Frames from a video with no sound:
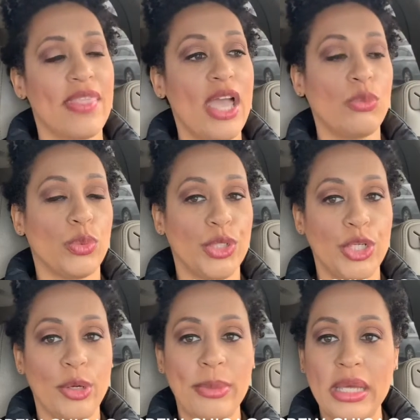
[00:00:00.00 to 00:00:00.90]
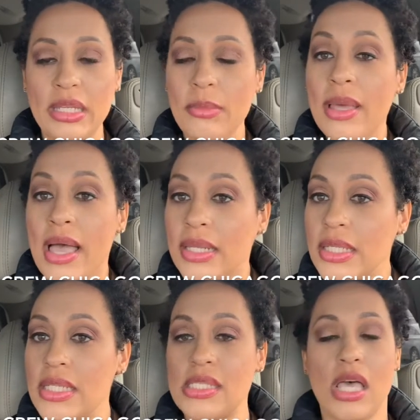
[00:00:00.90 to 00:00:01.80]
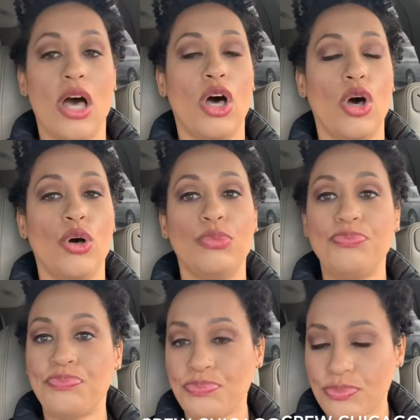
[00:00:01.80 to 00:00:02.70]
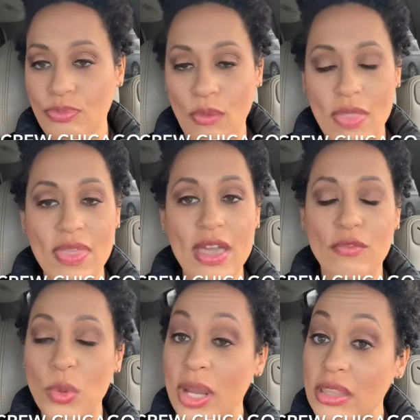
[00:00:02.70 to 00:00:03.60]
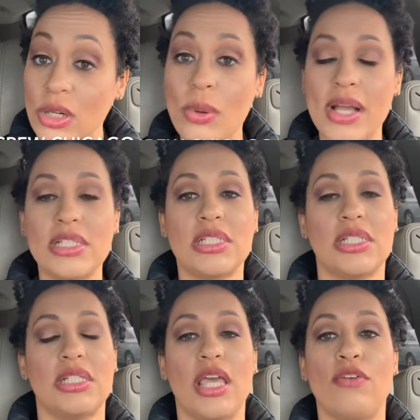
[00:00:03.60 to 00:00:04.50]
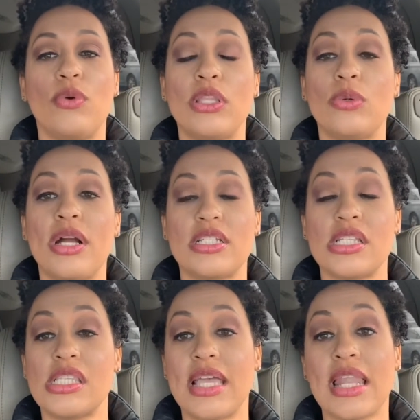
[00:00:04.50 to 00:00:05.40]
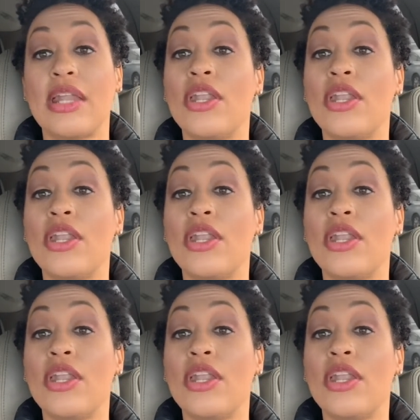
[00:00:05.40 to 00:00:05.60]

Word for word: they real buddy buddy. So they avoid the question. They avoid the questions. And I